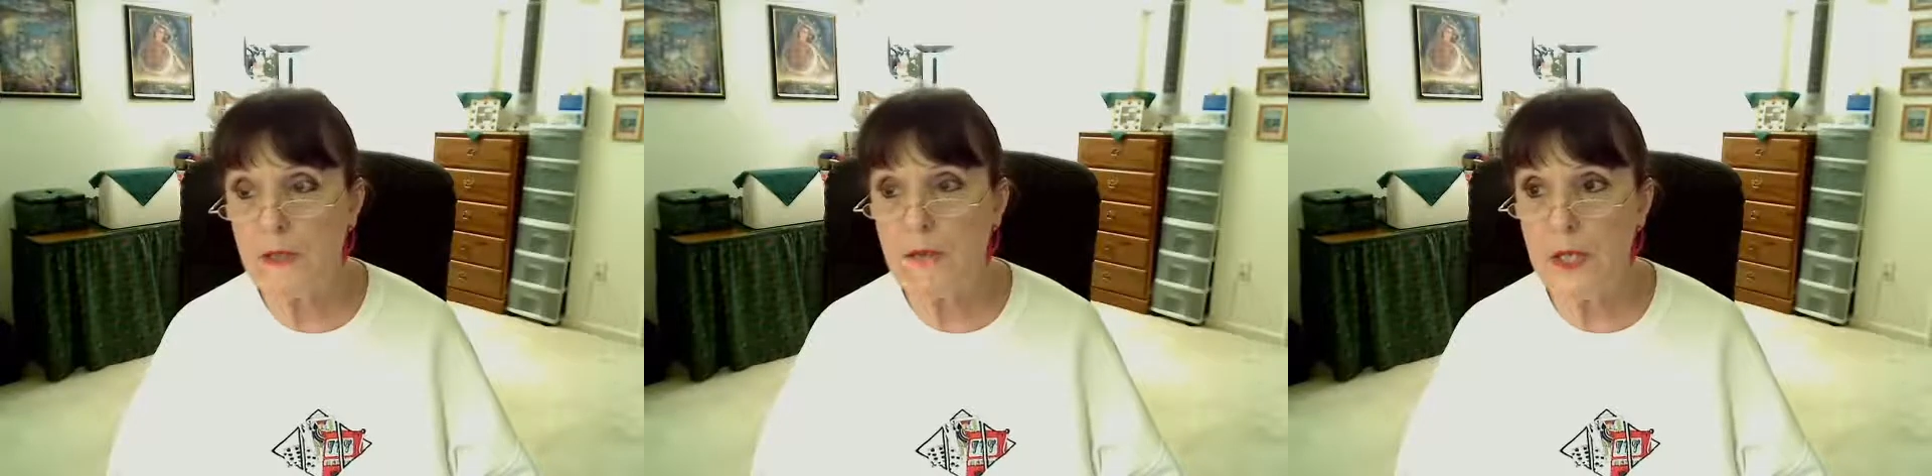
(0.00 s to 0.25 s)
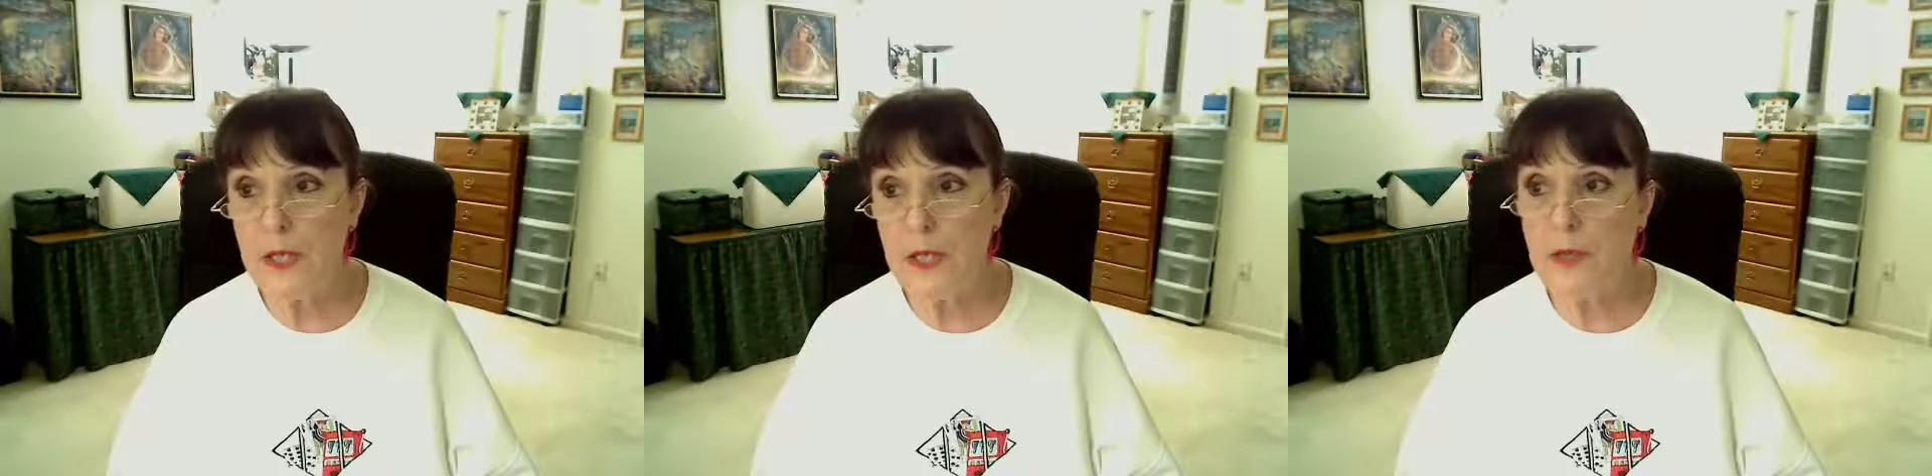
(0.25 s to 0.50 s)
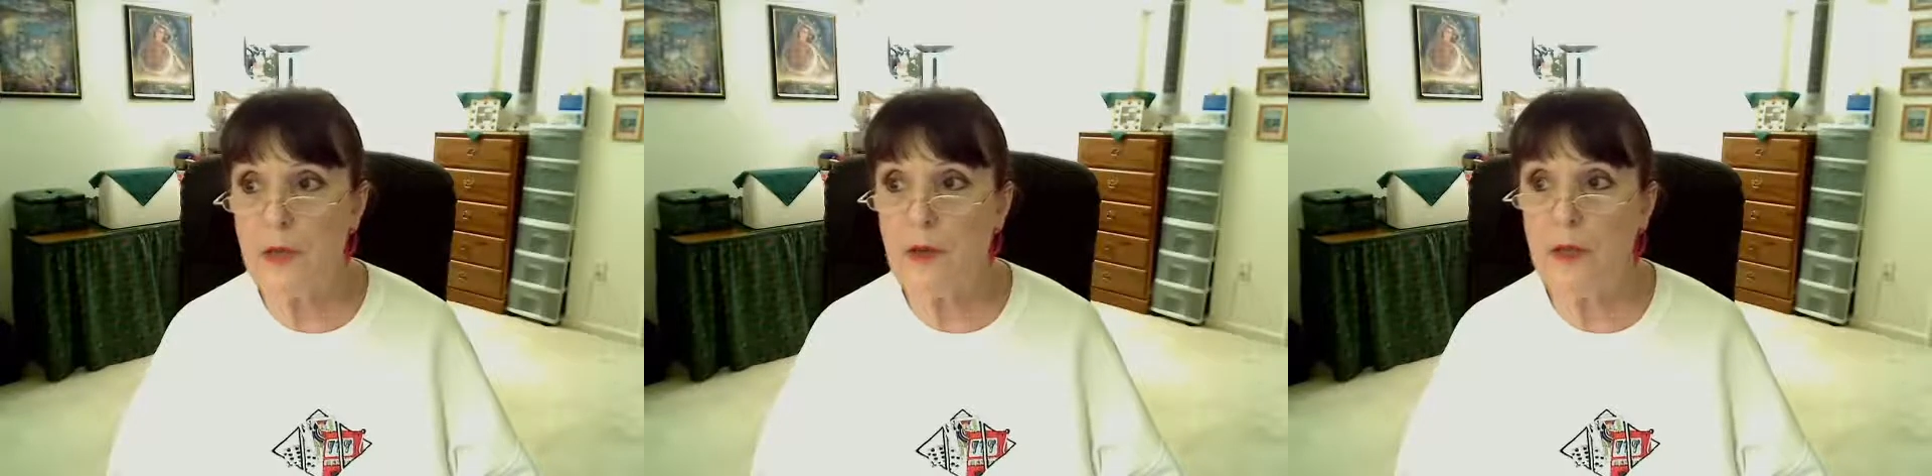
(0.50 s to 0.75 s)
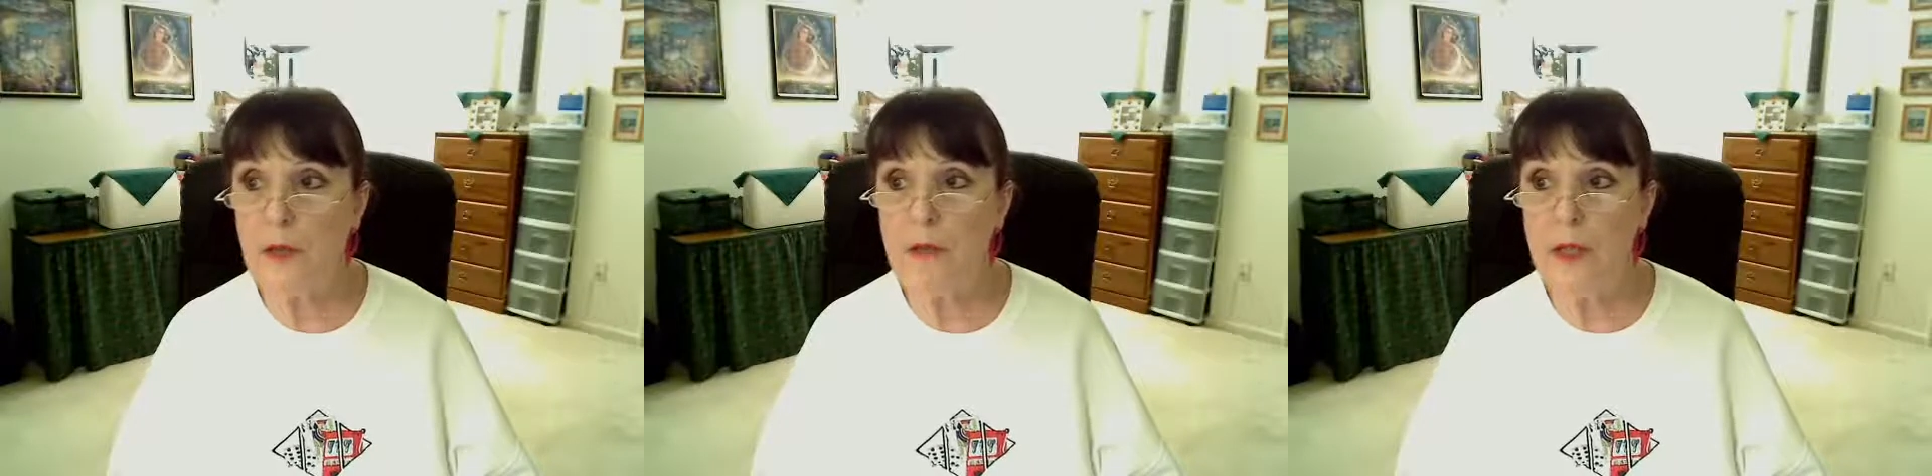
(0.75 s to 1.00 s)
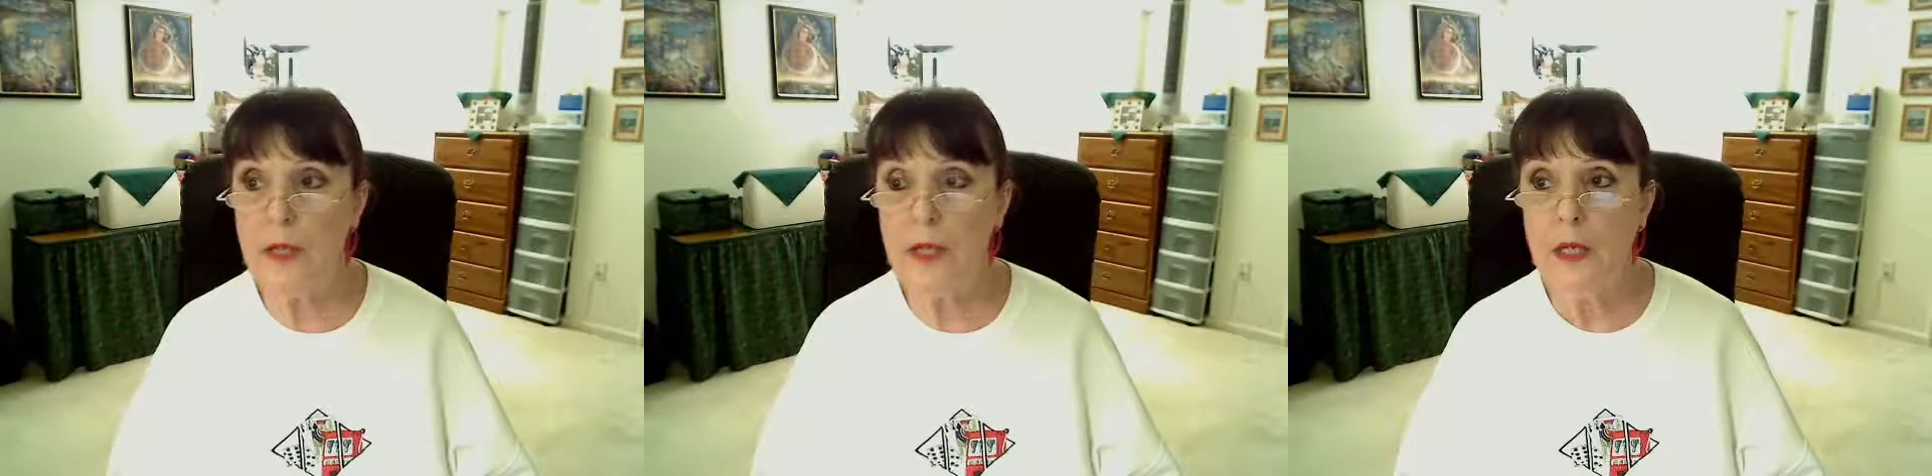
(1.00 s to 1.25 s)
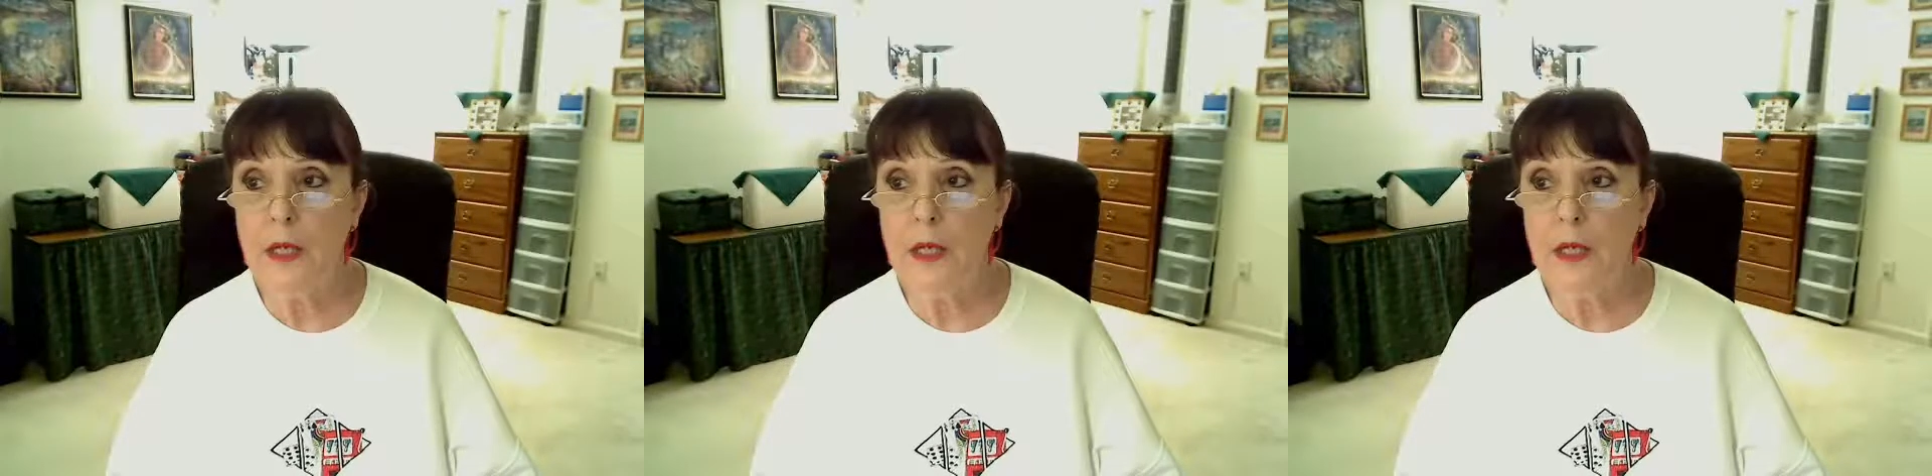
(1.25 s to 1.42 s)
of taking care of, like